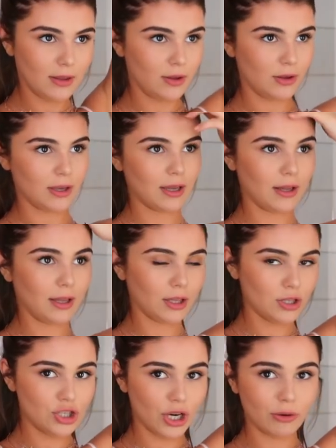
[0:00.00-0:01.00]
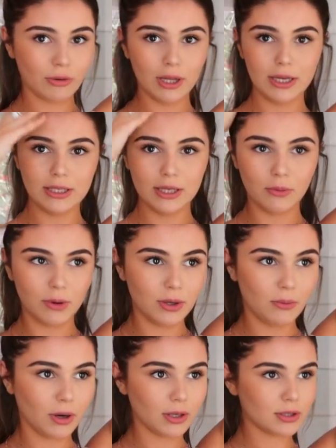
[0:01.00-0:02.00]
You can get like a general idea of what
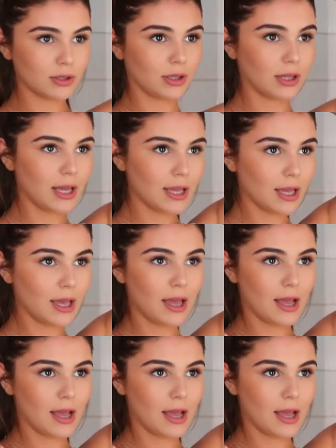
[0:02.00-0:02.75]
you want it to look like.